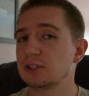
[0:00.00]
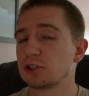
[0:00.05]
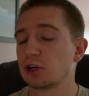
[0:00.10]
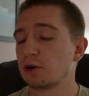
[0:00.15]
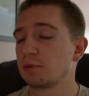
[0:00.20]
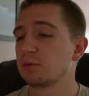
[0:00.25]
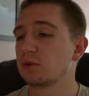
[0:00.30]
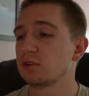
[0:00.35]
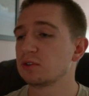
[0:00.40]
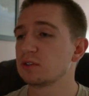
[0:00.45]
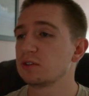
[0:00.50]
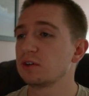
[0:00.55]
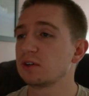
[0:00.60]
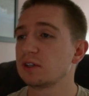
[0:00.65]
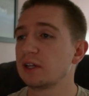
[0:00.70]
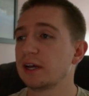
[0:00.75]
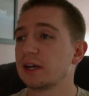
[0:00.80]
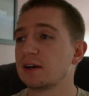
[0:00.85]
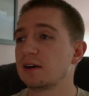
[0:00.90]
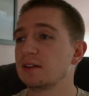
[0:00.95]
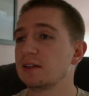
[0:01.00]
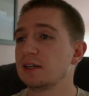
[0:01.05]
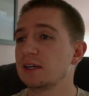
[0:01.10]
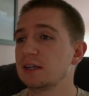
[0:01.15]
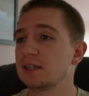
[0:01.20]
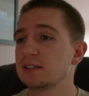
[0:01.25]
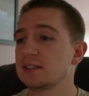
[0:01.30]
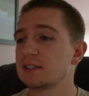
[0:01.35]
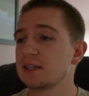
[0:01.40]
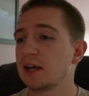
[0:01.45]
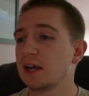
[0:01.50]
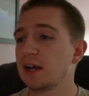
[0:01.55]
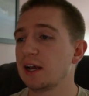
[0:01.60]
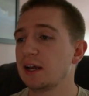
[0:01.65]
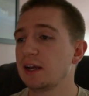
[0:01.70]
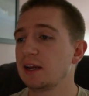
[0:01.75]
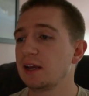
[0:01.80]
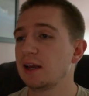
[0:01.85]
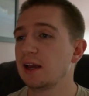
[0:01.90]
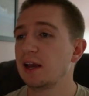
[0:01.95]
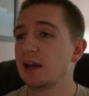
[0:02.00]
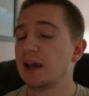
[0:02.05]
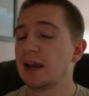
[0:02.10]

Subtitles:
terminals look like on the inside